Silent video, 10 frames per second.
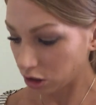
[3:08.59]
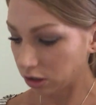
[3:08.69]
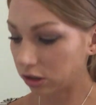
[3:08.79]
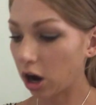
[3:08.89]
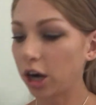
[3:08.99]

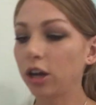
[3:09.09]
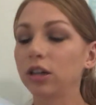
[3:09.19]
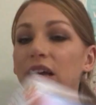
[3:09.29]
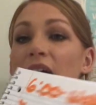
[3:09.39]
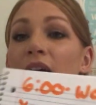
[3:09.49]
Start
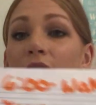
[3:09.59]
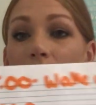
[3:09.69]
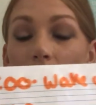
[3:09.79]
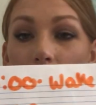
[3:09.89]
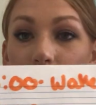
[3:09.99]
your
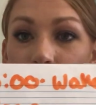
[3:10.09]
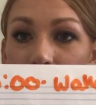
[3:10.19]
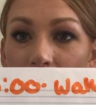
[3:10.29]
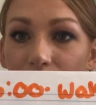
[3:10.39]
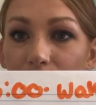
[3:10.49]
day on the
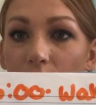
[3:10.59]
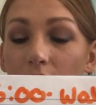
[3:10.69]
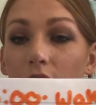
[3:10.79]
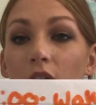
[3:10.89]
right foot.